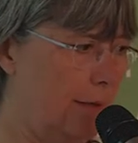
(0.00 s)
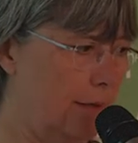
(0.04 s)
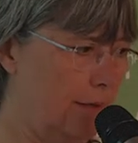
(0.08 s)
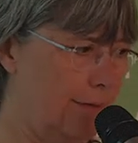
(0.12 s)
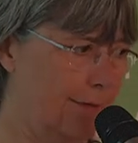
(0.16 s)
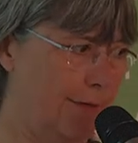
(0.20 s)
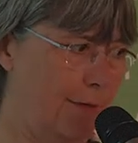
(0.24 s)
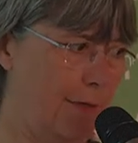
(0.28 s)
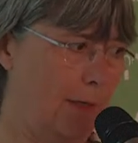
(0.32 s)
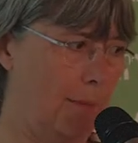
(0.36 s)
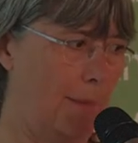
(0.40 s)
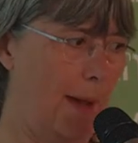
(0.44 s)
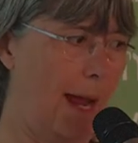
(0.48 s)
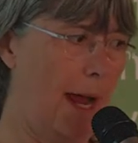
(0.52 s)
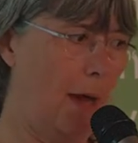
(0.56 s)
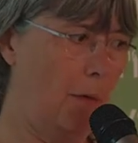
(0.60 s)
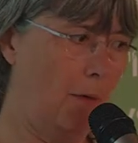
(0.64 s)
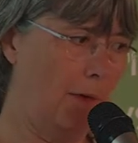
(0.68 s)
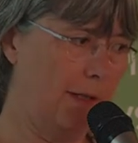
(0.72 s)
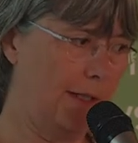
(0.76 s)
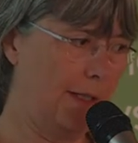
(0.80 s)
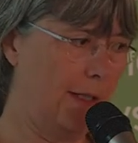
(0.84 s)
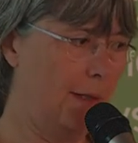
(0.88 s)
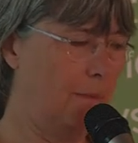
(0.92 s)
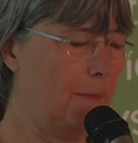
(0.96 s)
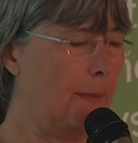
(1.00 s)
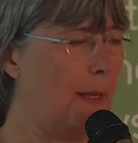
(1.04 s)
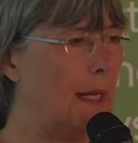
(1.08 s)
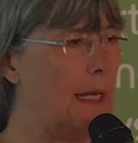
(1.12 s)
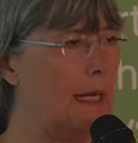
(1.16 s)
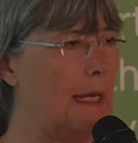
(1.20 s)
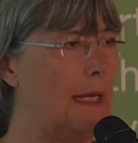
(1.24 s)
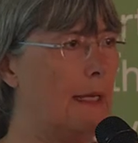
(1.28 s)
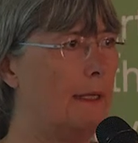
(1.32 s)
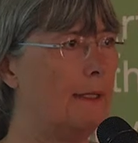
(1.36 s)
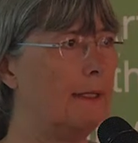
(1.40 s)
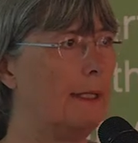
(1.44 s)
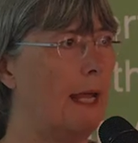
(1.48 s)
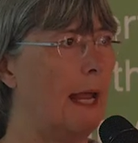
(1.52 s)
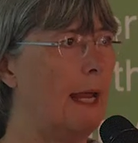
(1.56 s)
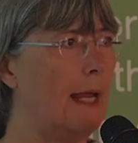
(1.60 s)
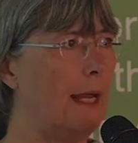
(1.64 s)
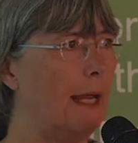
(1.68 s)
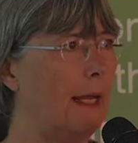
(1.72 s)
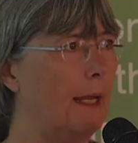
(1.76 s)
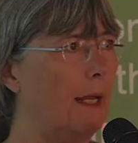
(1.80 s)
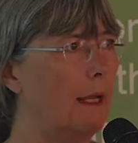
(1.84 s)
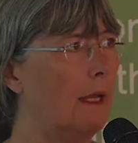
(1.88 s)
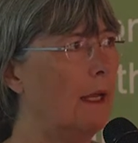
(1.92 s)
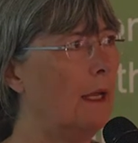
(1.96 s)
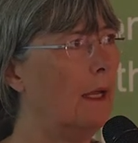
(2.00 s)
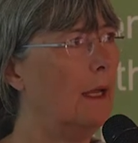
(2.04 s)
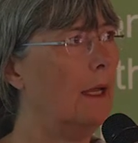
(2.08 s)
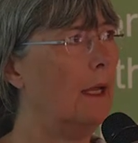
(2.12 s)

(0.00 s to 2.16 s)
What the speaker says: for the powers that be, saying,